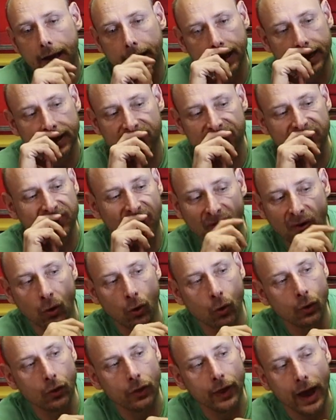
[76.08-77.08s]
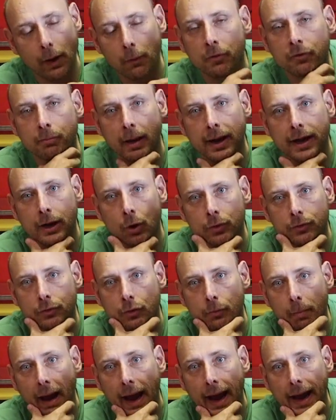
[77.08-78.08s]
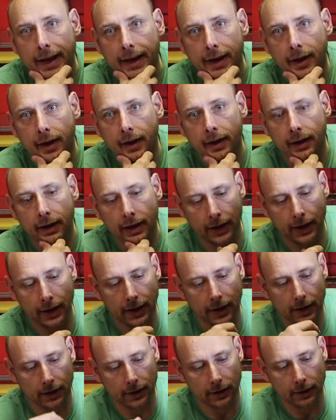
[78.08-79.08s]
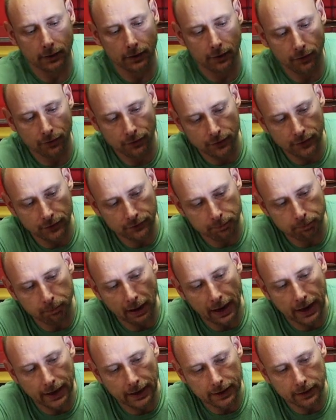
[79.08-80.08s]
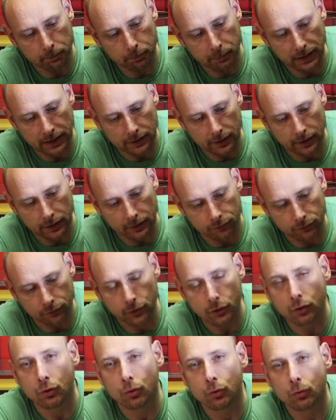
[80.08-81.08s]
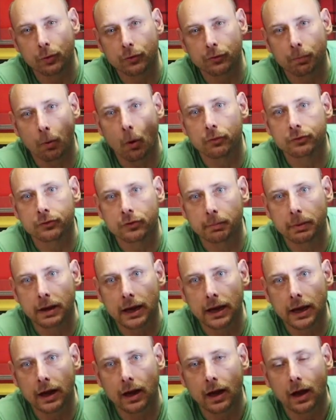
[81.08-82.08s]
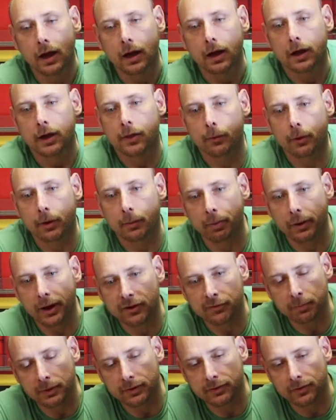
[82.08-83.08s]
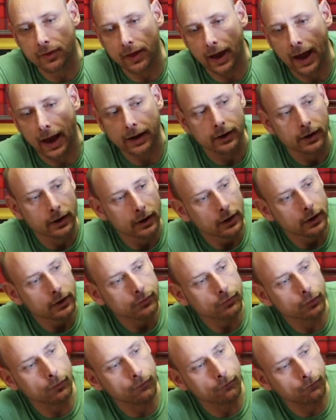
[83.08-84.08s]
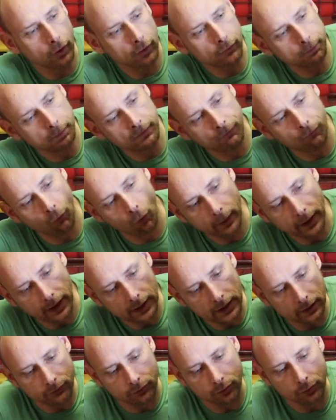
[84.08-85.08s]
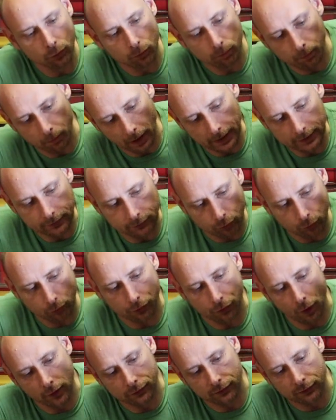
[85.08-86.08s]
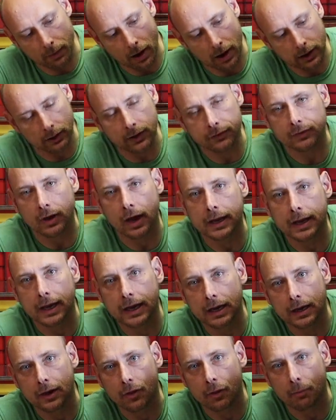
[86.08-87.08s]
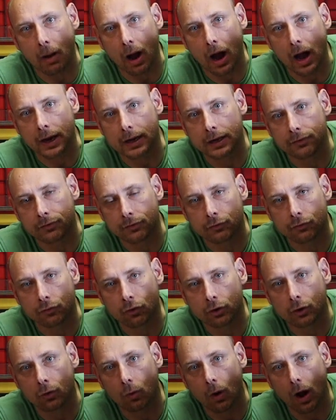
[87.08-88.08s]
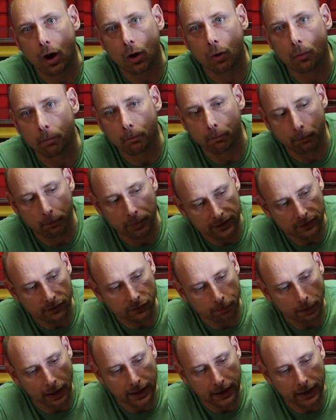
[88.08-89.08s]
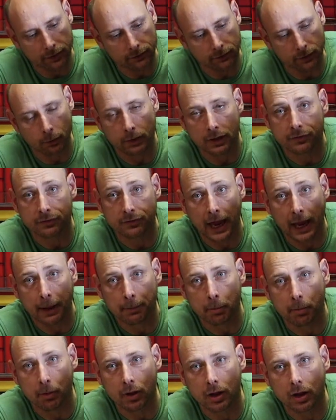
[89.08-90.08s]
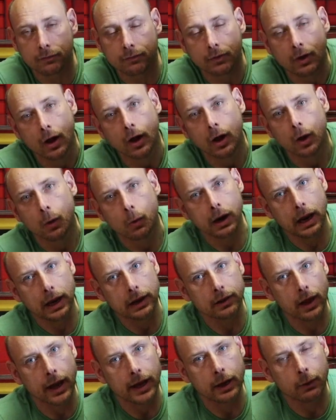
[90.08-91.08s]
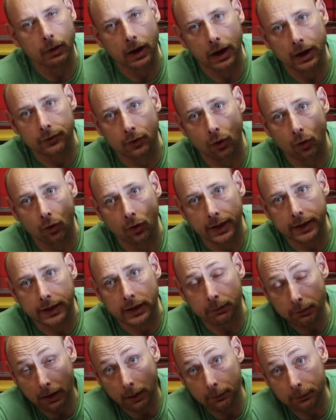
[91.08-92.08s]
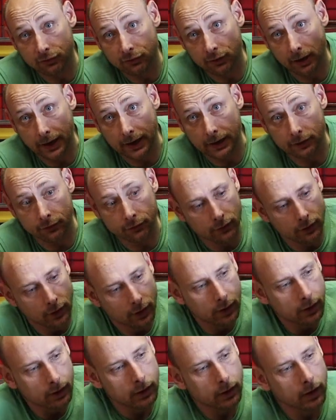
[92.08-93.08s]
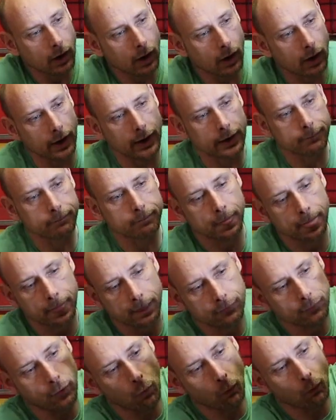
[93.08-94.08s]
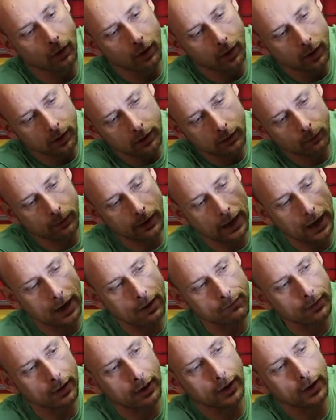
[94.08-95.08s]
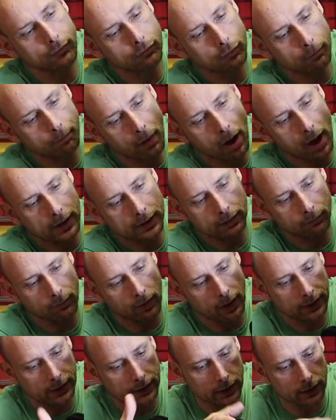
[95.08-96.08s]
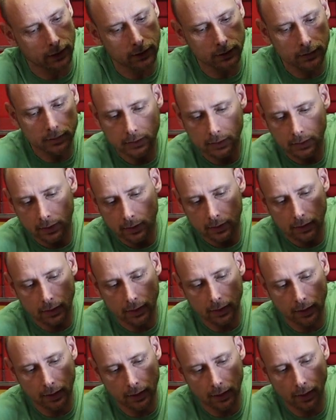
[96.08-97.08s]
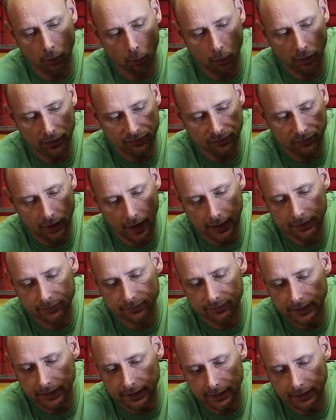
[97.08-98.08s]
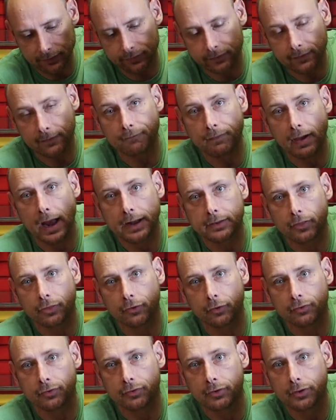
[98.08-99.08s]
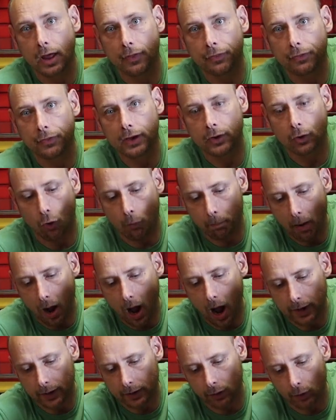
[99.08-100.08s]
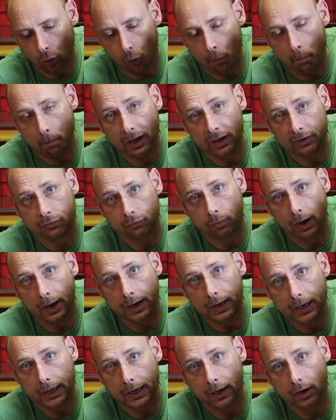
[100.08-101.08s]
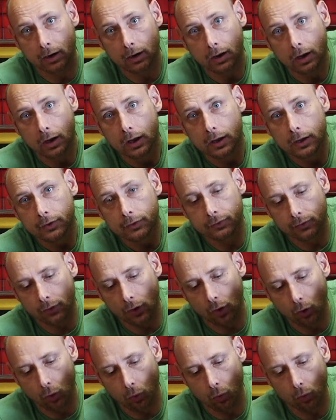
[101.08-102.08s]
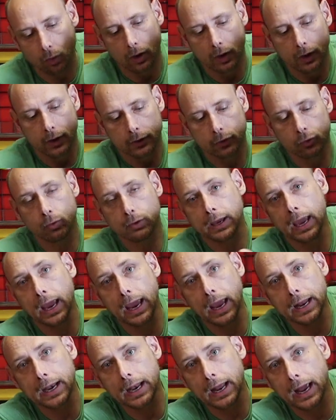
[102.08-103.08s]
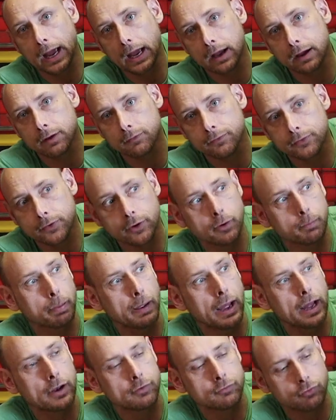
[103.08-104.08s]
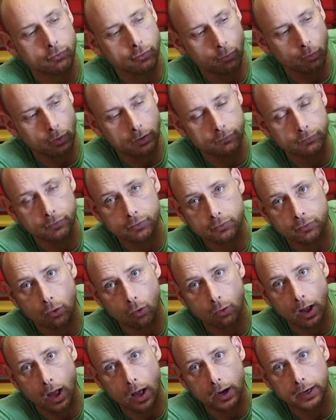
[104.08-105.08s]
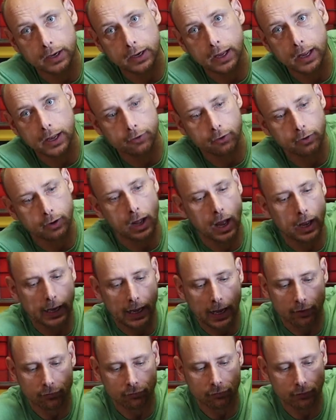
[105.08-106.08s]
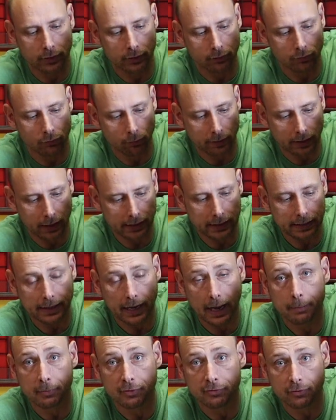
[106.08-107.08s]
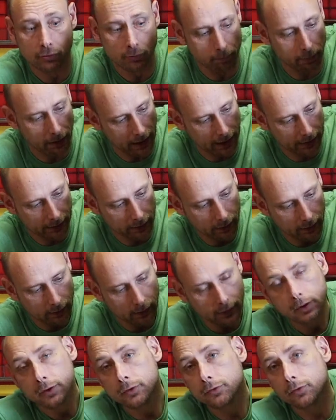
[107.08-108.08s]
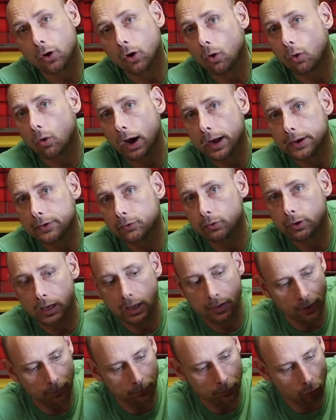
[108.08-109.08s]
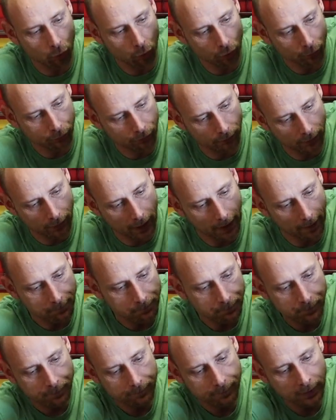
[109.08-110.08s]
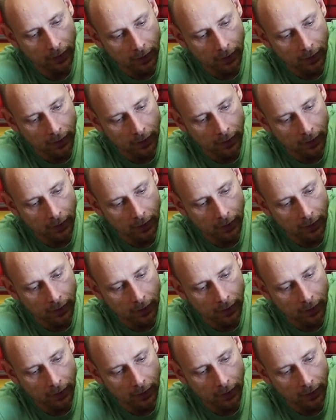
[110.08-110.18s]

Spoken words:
And so that was my go-to bag, and this bag, being that it's new, was supposed to be the replacement to that. So first, before we get into my true thoughts about it, let's kind of get into the pockets and show you how big this bag is and what it's capable of, what I like, what I don't like, and what I would change. All right, so we have an initial pocket right here. What's nice is the fact that there's nothing, no pocket or no mesh right here. So you can have your patches or whatever sewn on it and you're not actually doing any damage to the bag. So I do give them kudos for that.